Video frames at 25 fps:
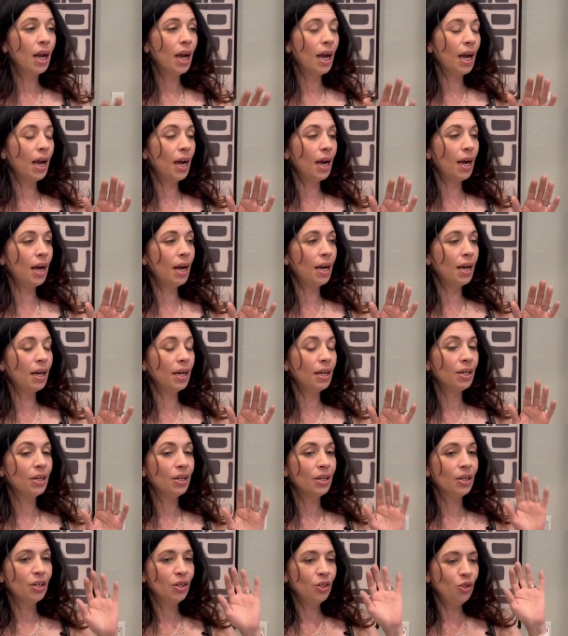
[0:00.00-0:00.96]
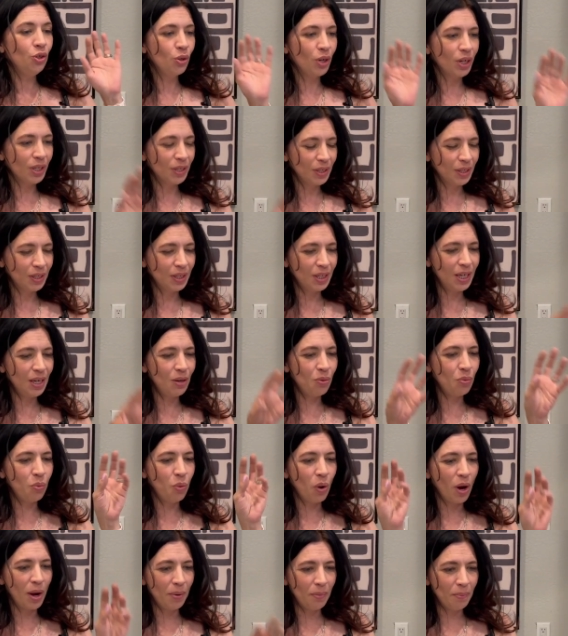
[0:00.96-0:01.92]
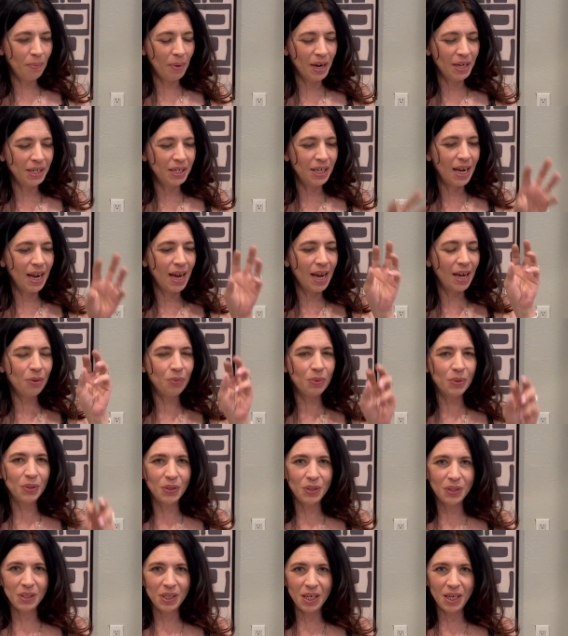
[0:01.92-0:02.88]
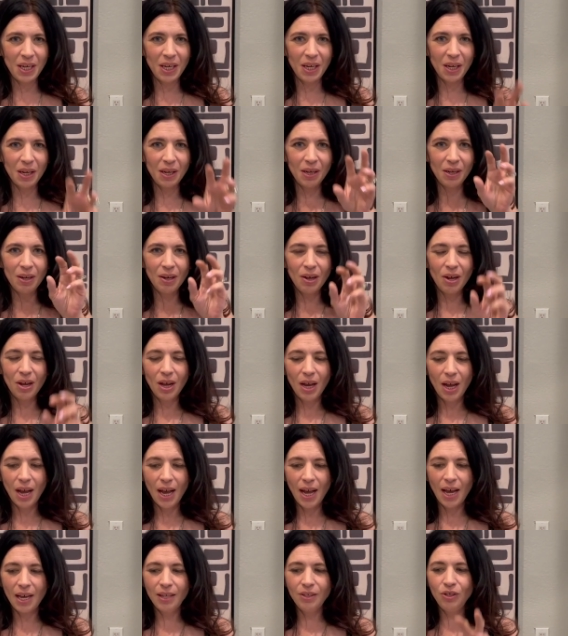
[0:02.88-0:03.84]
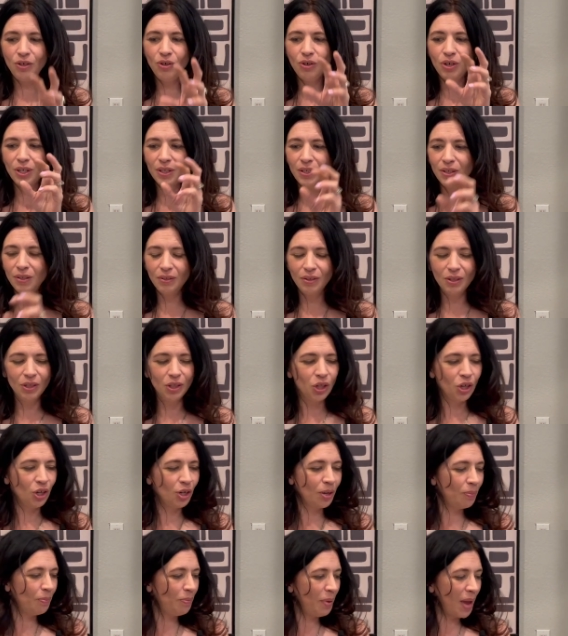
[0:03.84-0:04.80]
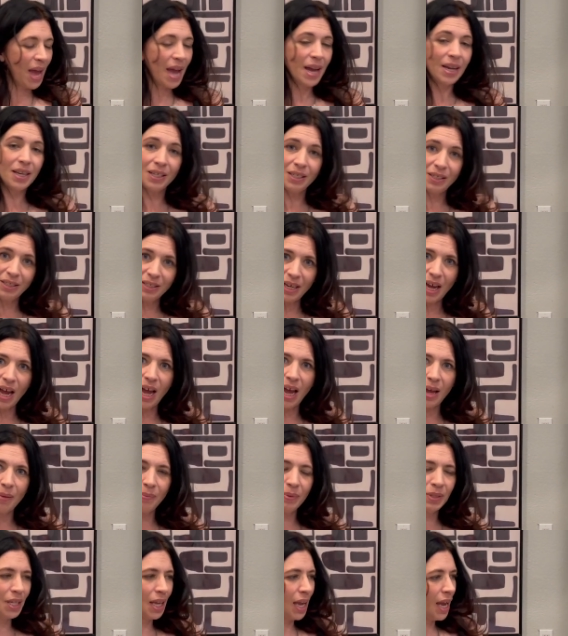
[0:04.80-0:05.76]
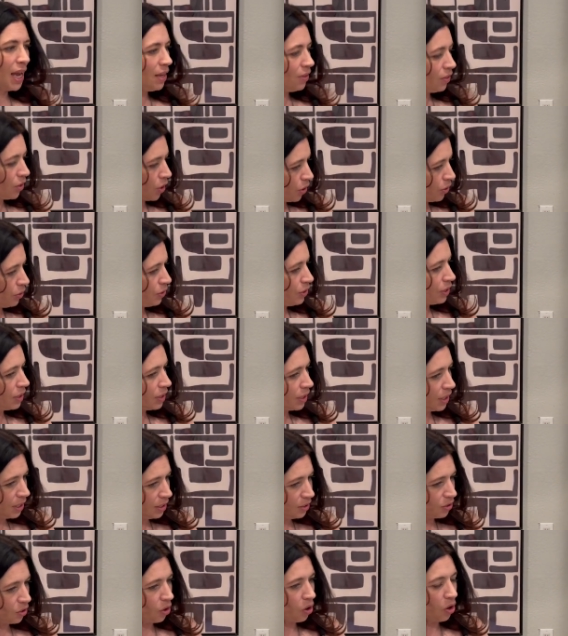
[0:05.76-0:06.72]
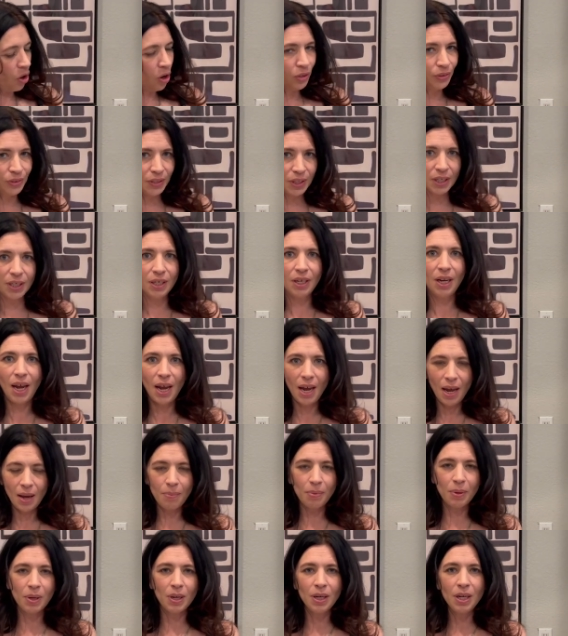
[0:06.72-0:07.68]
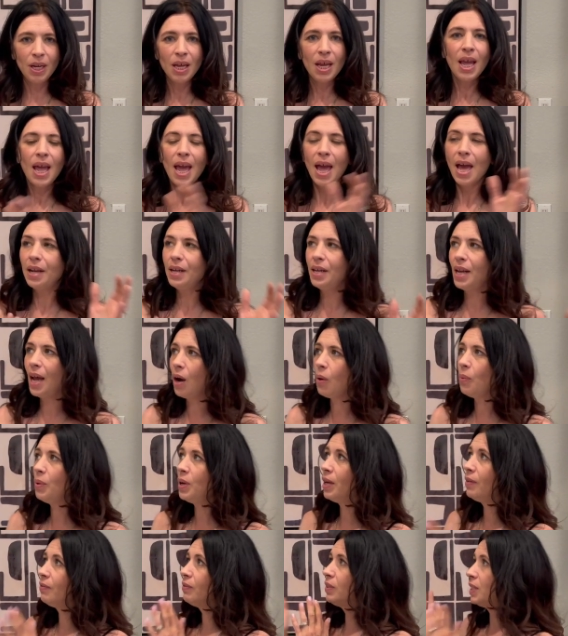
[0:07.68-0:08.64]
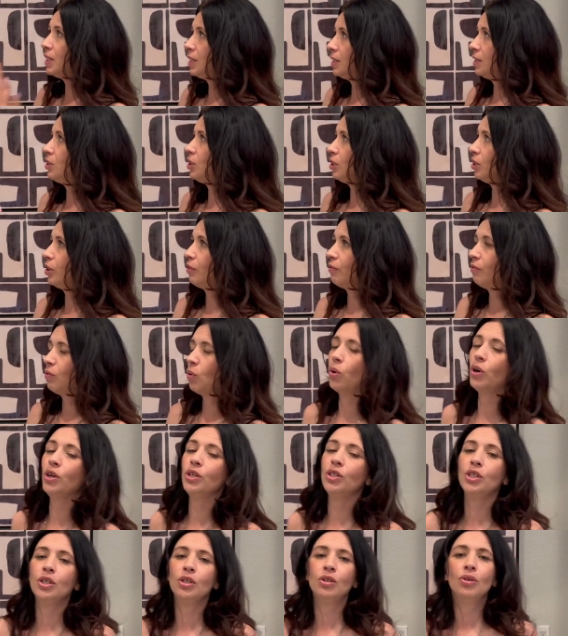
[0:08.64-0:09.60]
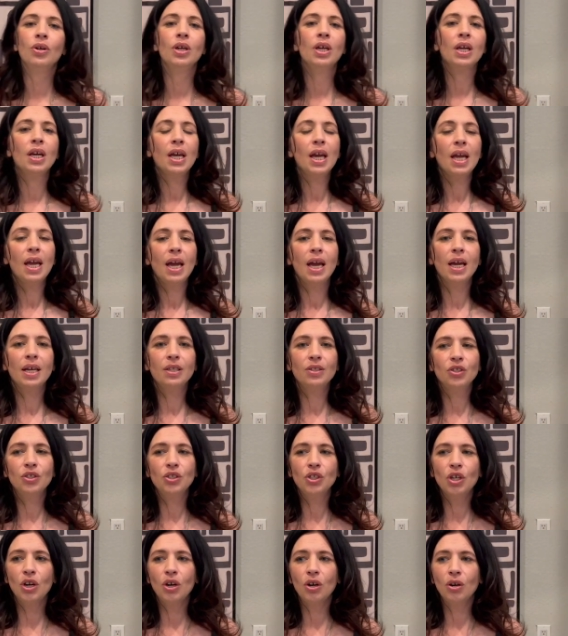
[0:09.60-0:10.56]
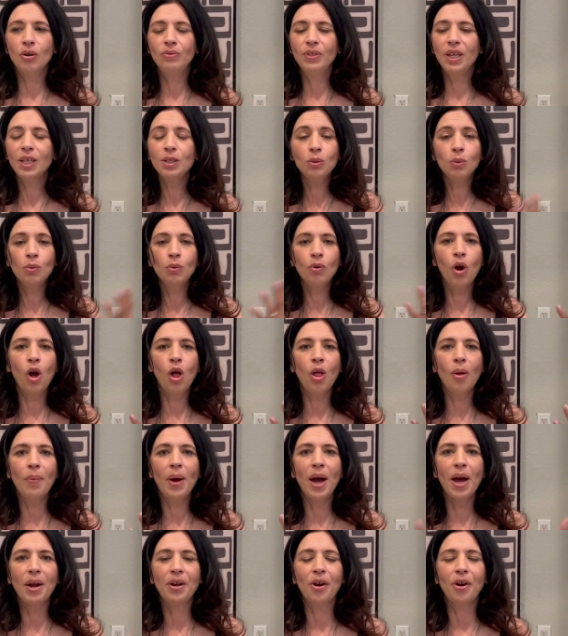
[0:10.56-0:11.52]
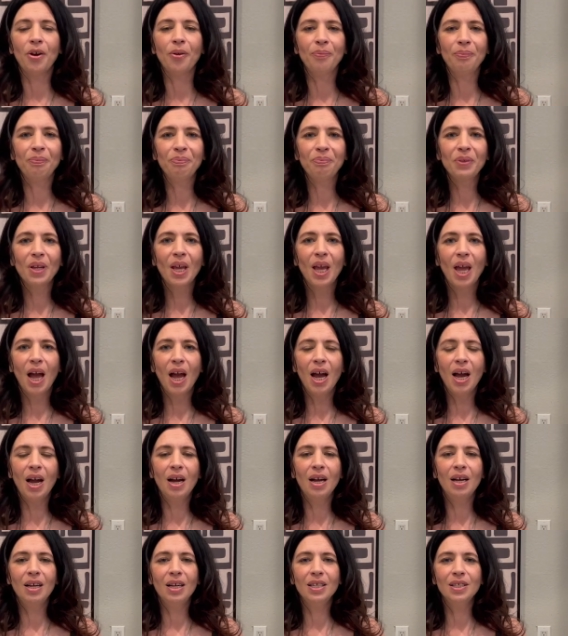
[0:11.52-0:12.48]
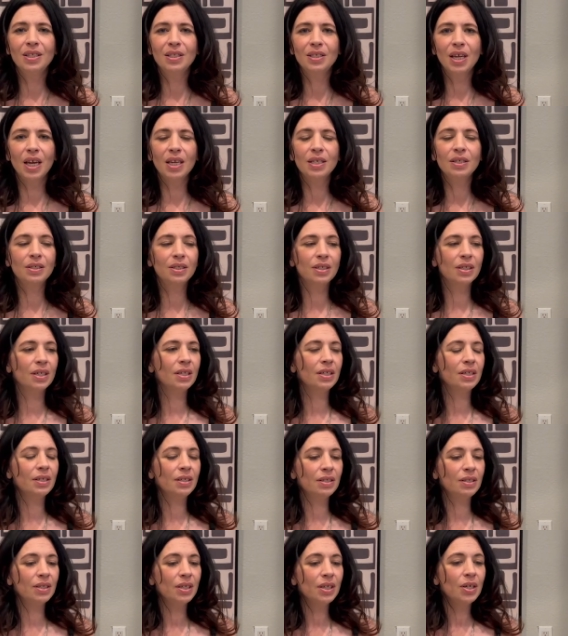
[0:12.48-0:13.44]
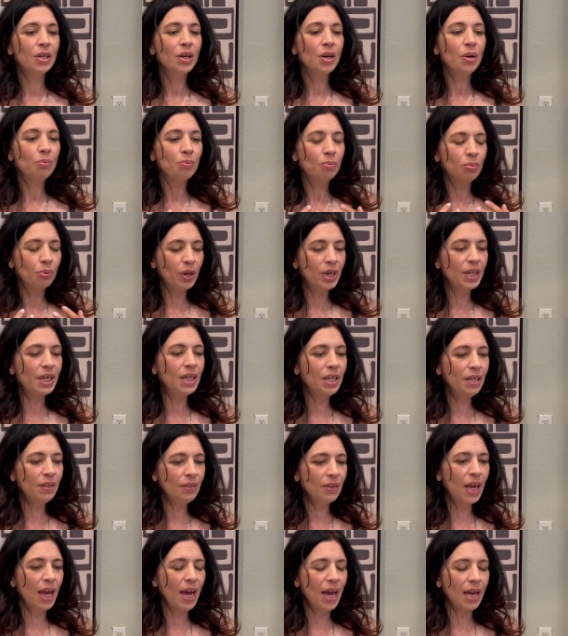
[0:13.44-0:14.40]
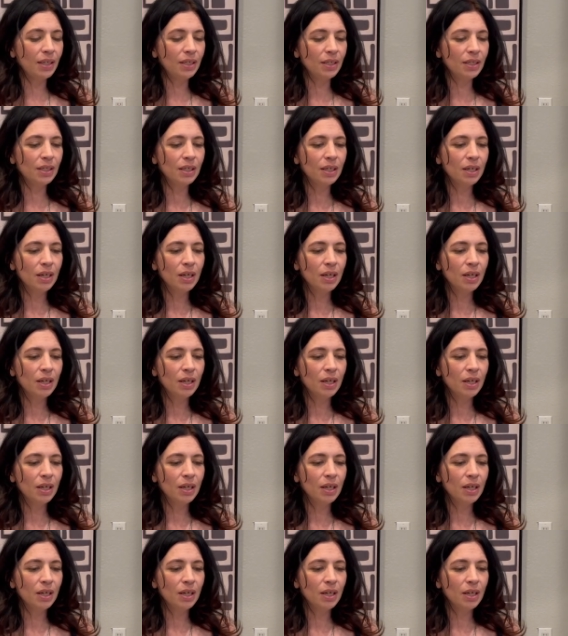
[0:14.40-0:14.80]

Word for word: Uh, you can see what my dad was seeing. And you can look back in time and say, hey, those things all did happen. And now we have this to look forward to. And so that's what we're all about here, uh, is, is, is bringing that